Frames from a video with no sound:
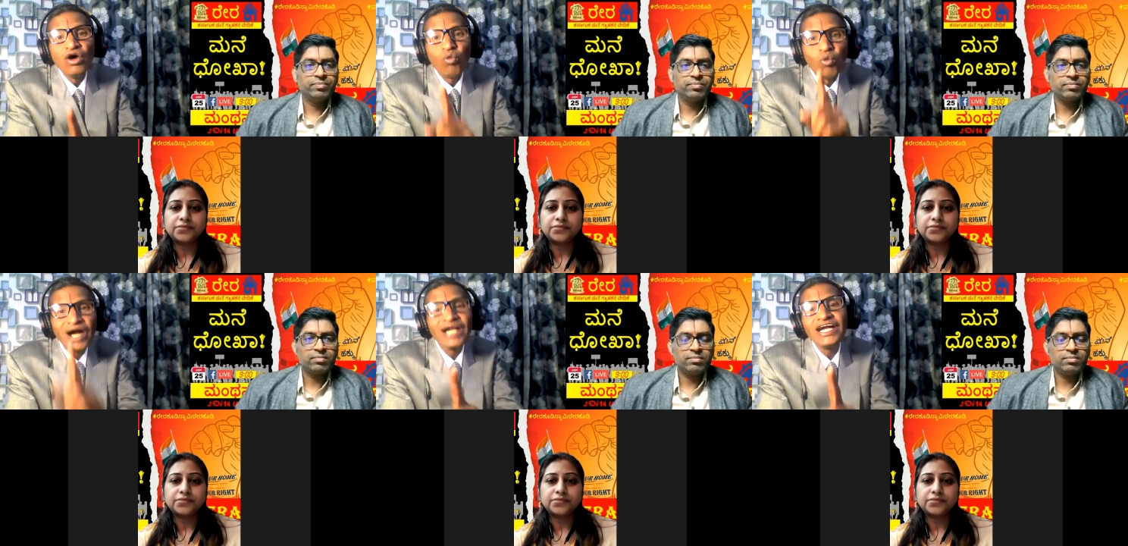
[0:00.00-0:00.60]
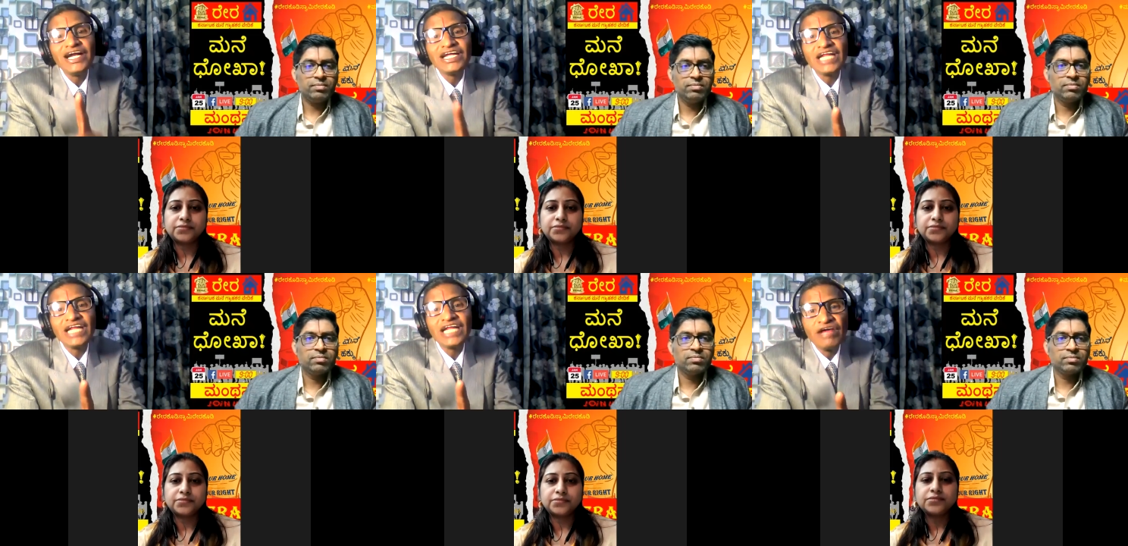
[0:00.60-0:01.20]
Speaker 1: 1
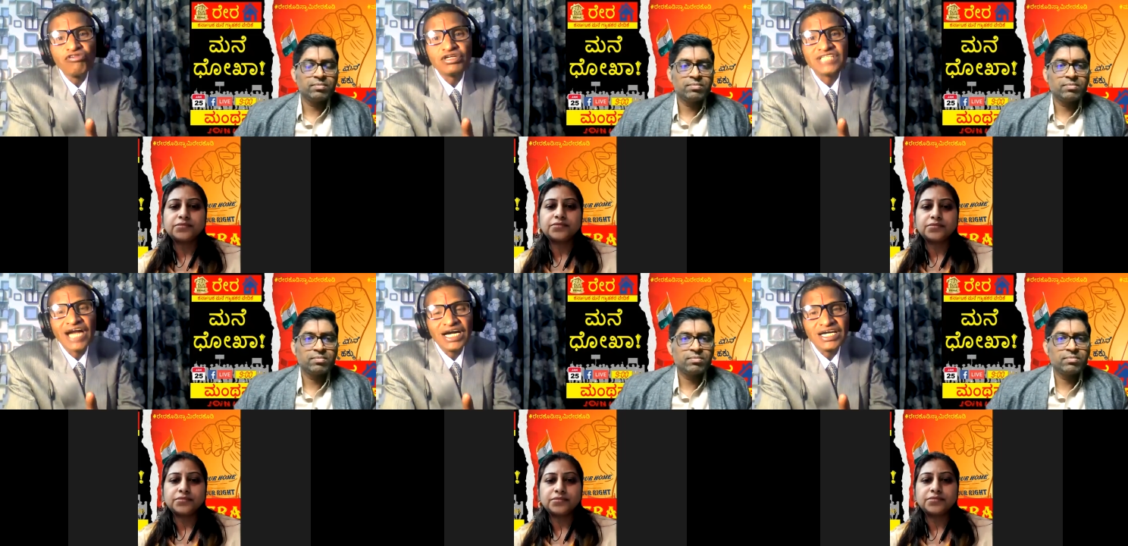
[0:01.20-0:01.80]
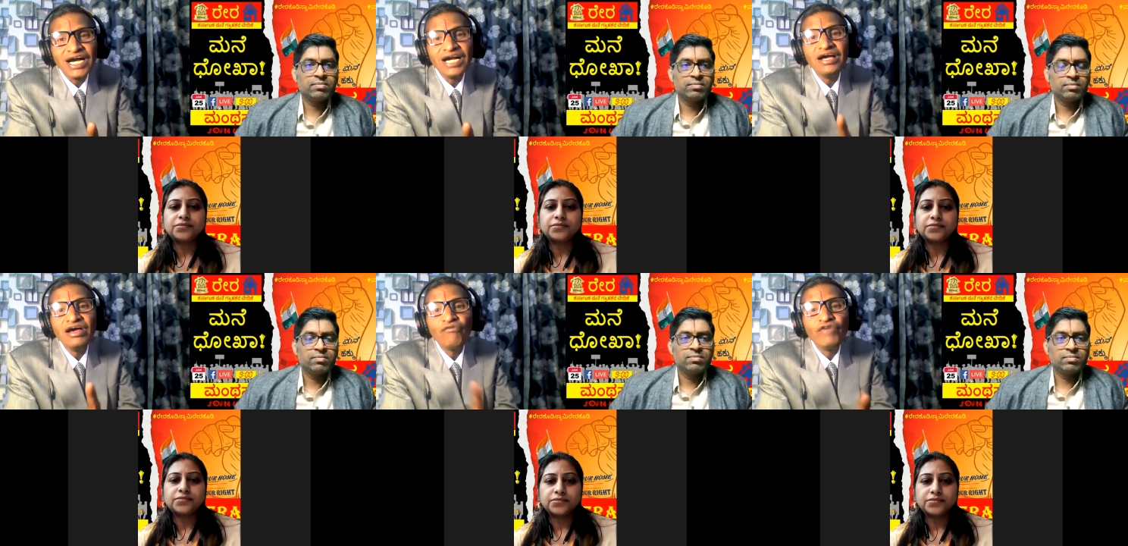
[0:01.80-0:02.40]
interim relief was granted,
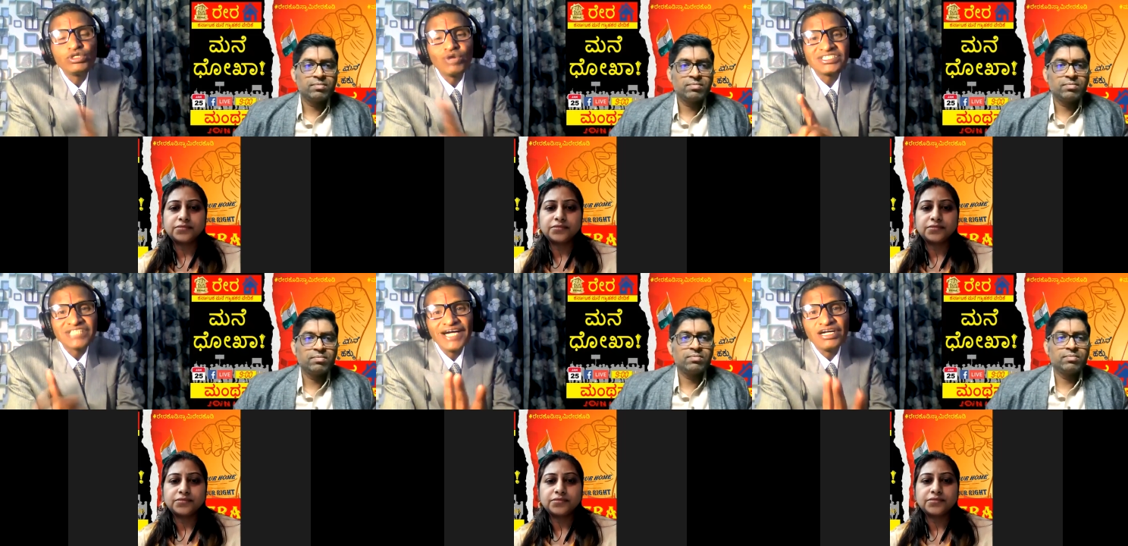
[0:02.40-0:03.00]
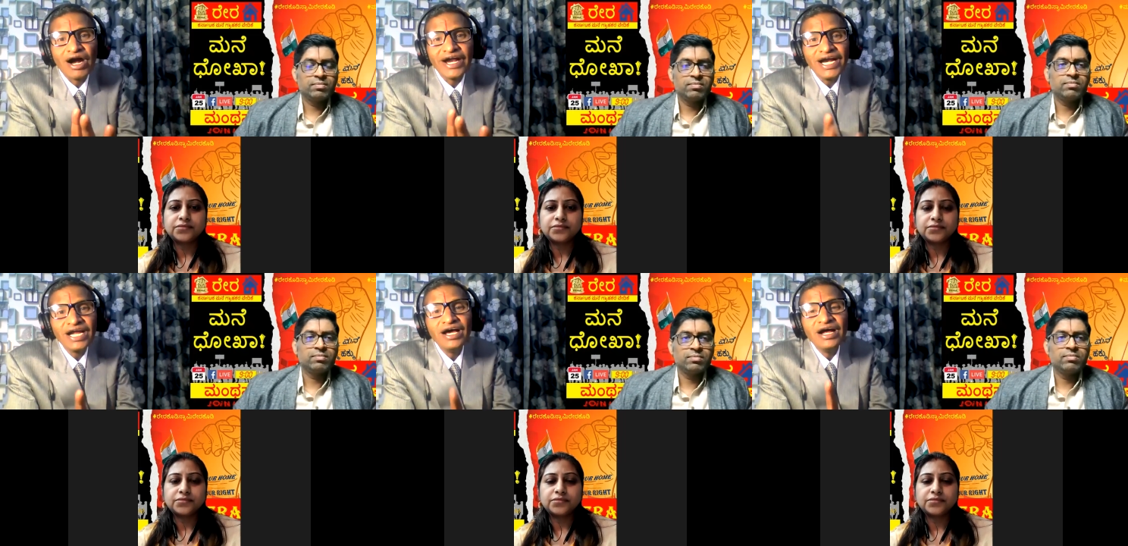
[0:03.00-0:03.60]
which was site audit,
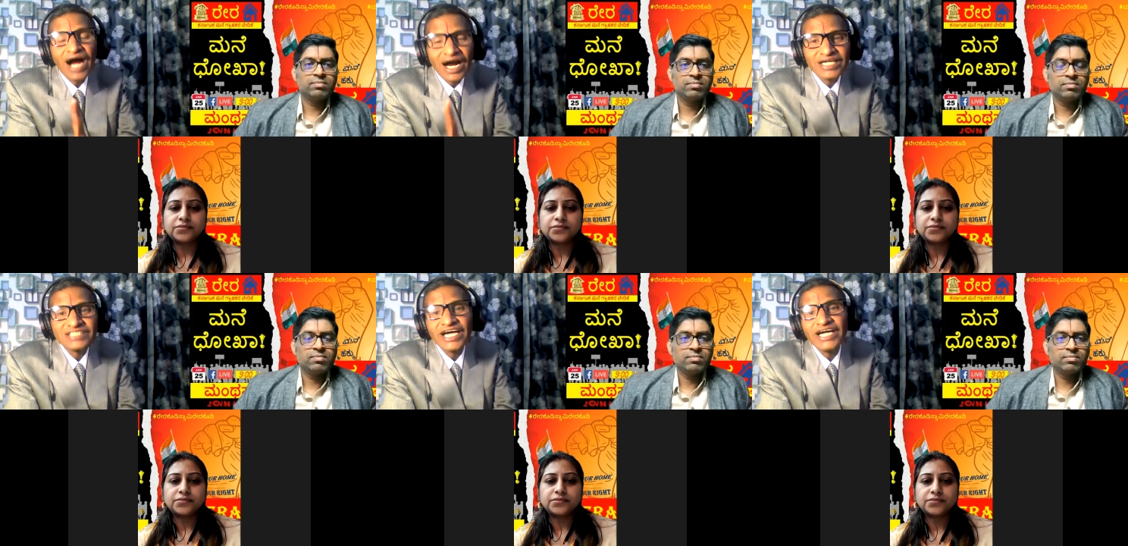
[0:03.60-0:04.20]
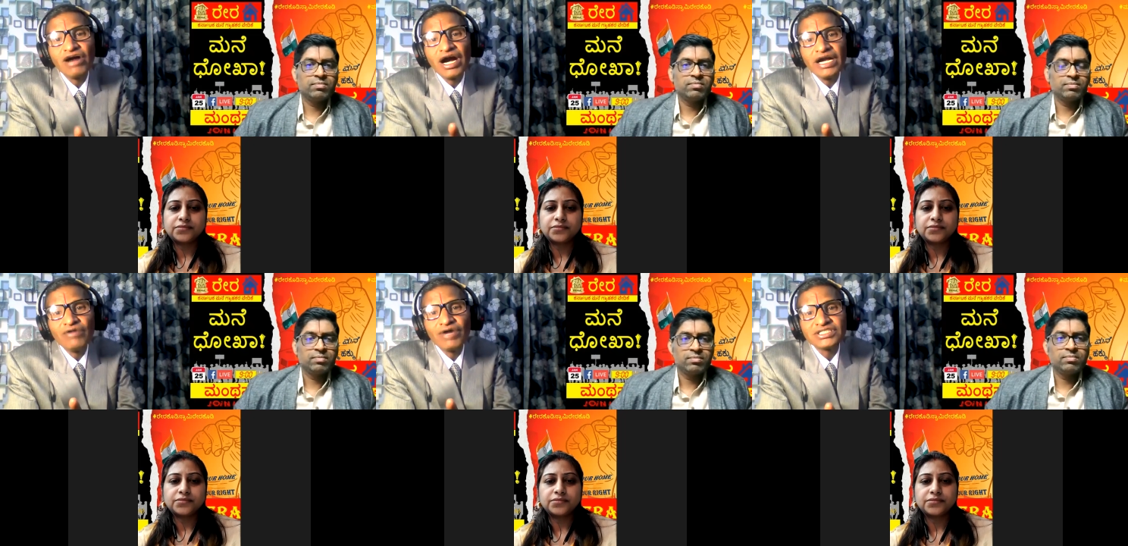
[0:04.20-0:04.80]
and that site
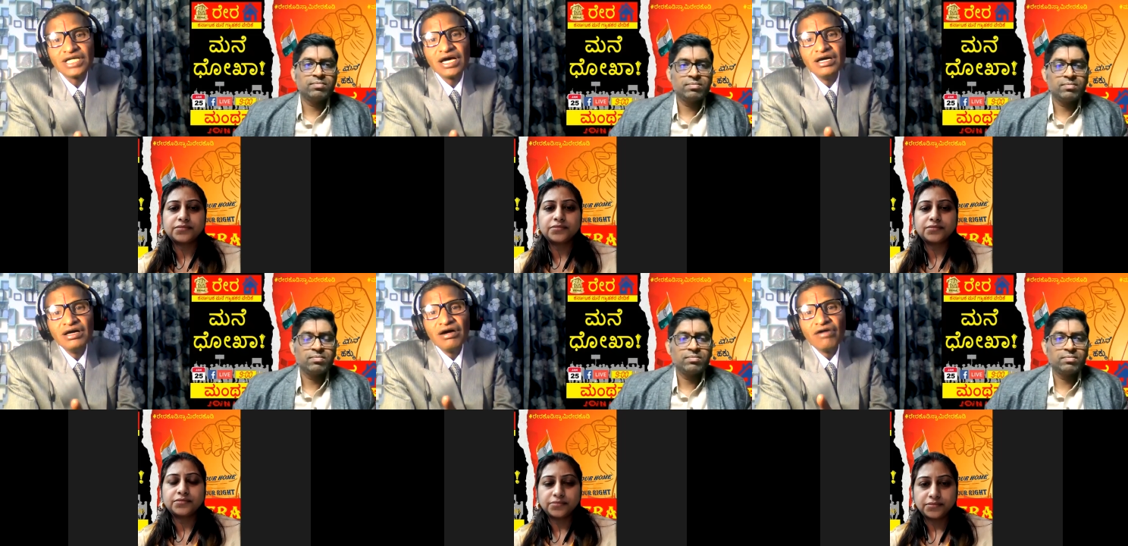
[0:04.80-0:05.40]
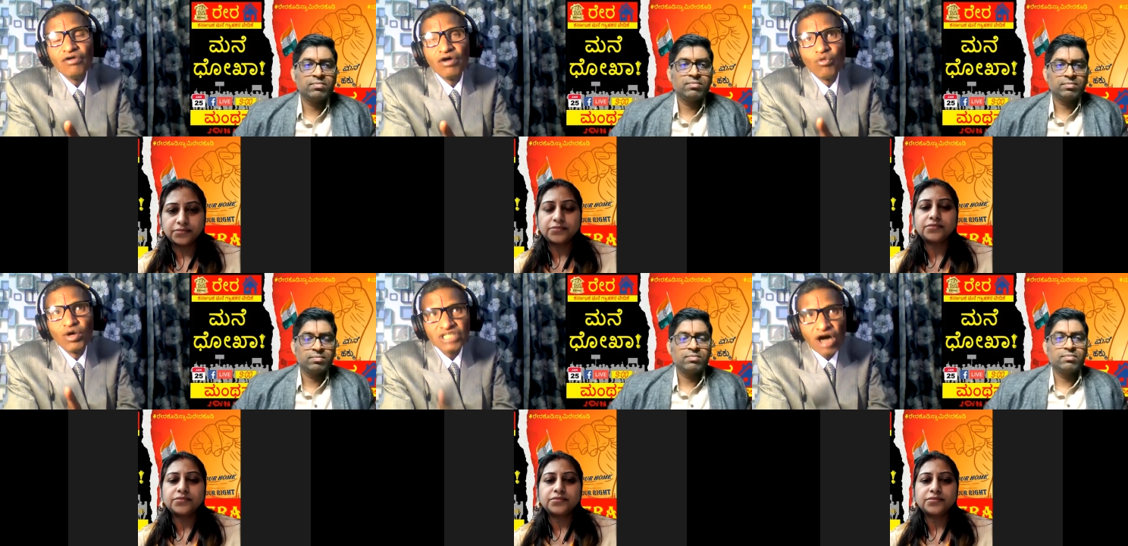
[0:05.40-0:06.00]
audit was
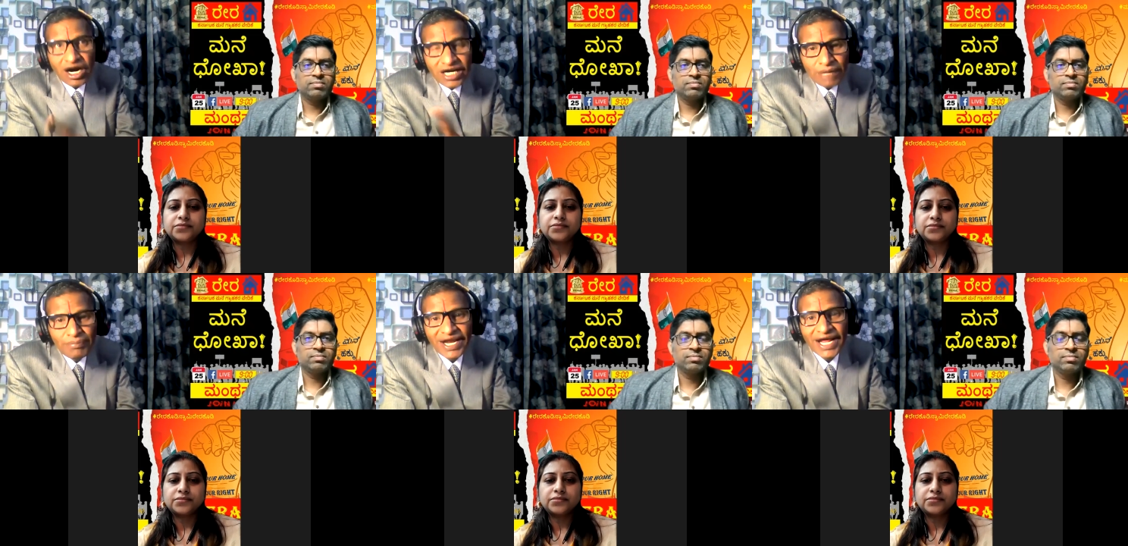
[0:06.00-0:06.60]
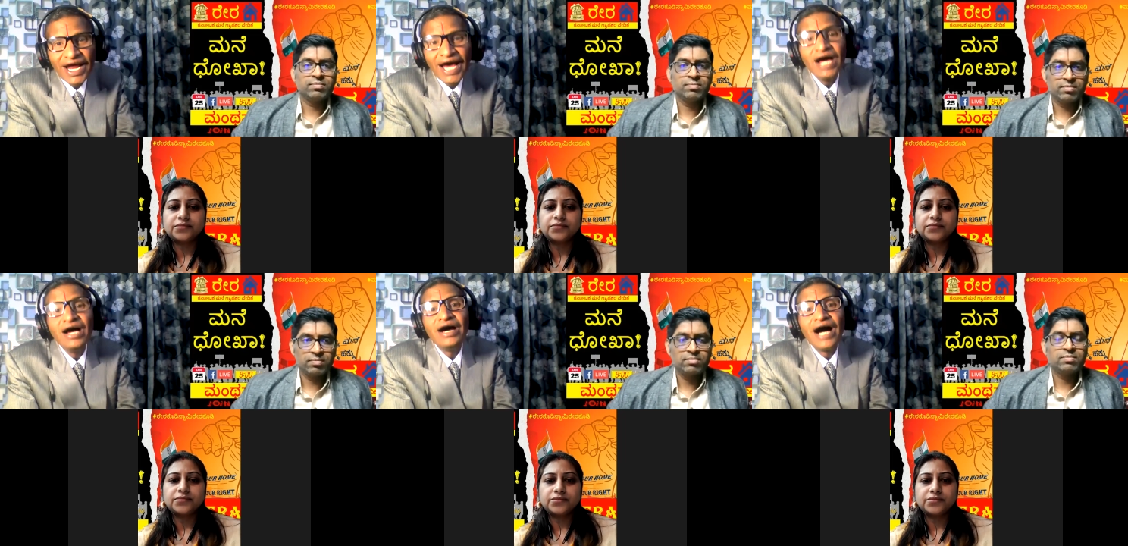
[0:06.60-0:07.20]
ordered by RERA
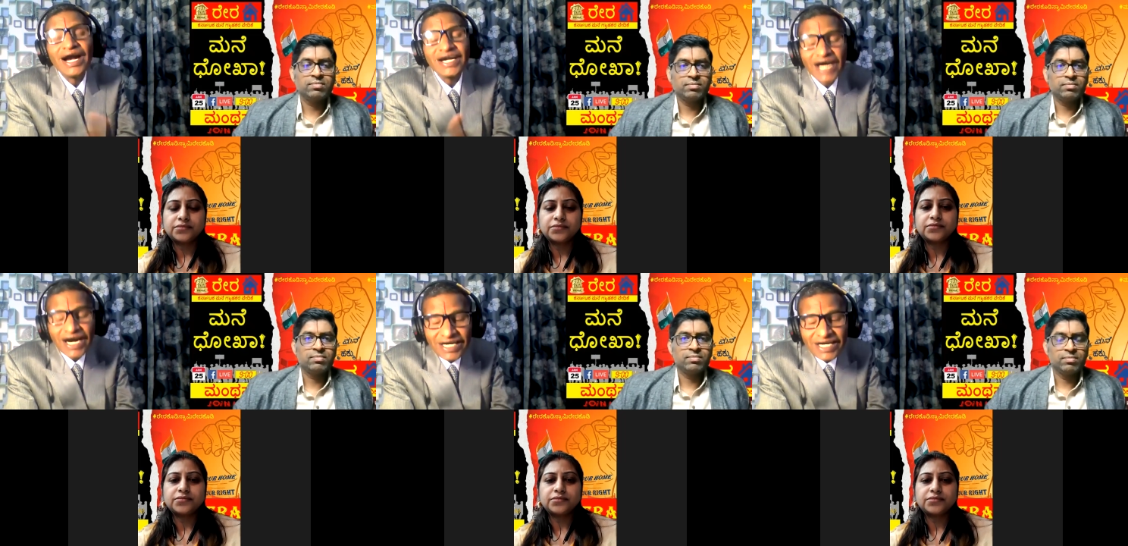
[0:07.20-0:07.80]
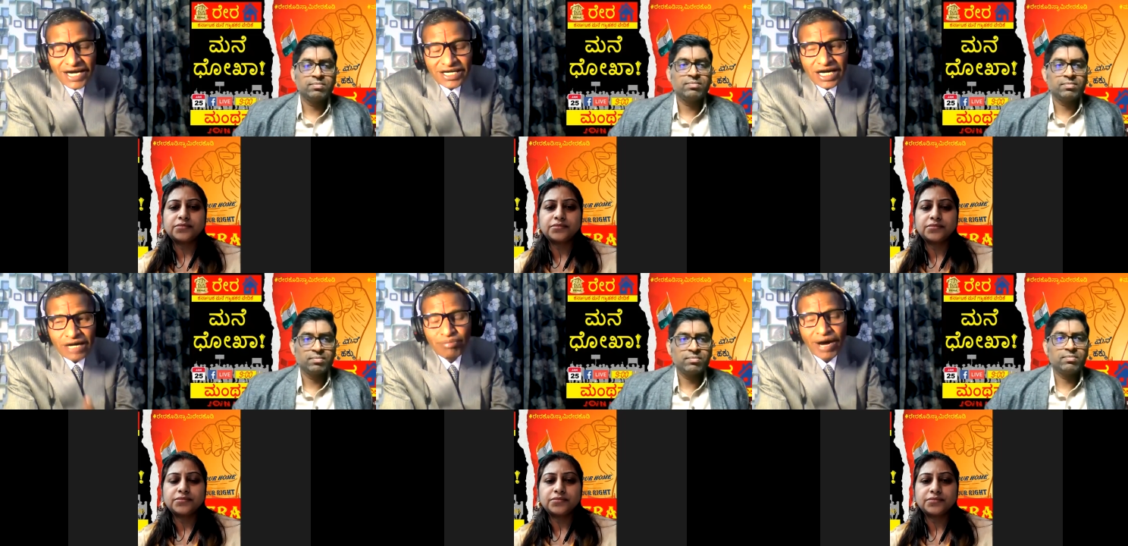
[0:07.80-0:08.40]
and
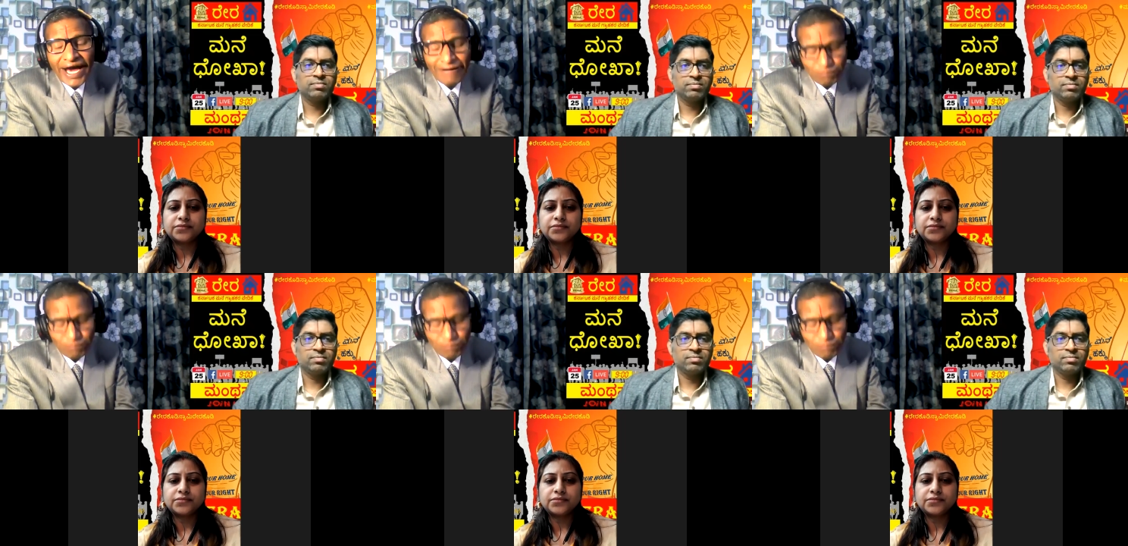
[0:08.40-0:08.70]
conducted by,